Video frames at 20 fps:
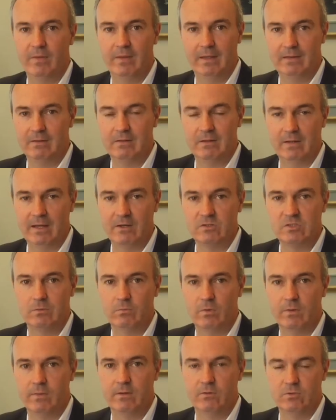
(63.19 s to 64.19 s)
in
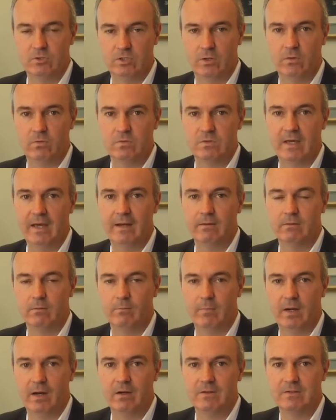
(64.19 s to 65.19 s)
connection with their Jones Act or
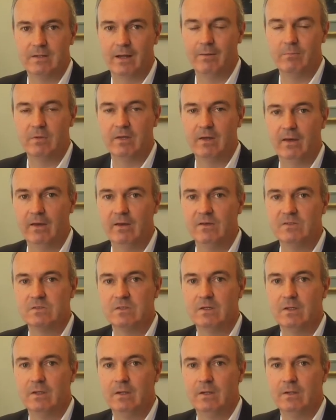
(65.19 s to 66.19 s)
maritime
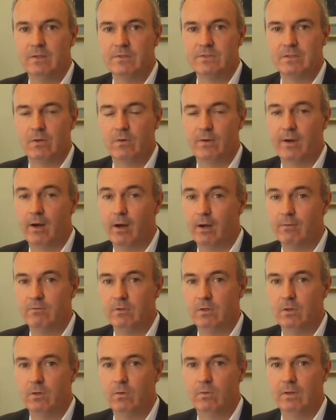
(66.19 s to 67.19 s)
case. So in our
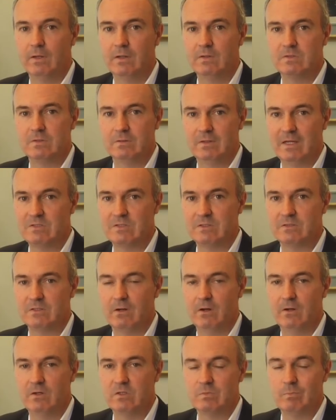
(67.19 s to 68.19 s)
view, it's
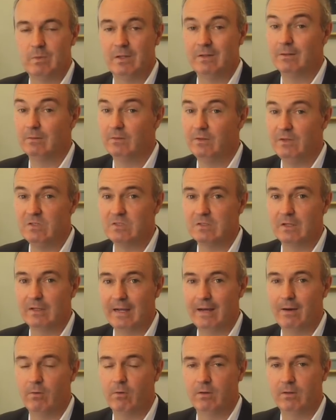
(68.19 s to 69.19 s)
necessary to spend at least an
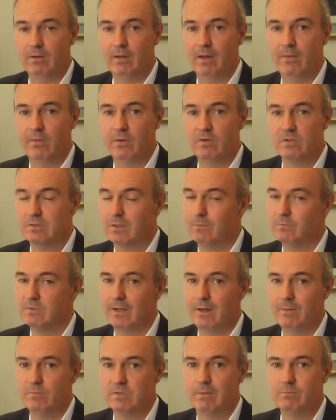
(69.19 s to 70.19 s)
hour together,
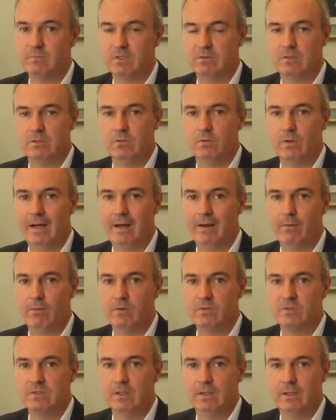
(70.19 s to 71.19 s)
sometimes up to 2
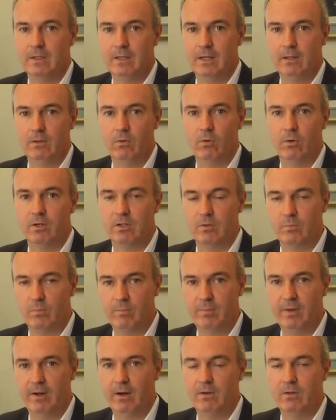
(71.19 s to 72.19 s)
hours, in order to
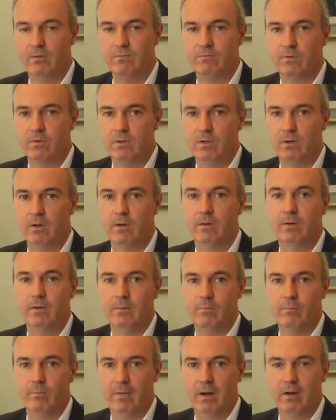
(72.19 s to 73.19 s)
prepare you for your
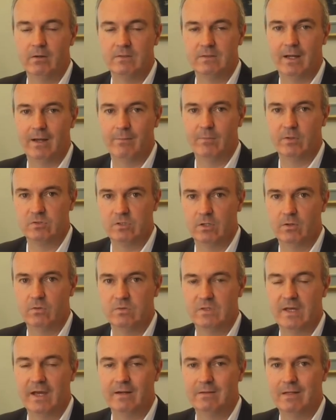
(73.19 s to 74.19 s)
maritime or
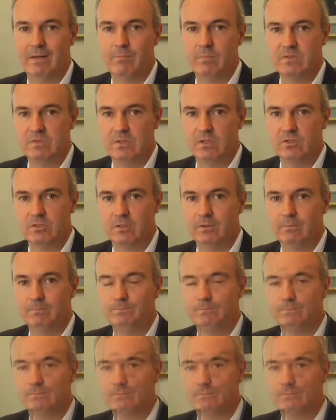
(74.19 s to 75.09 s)
Jones Act deposition.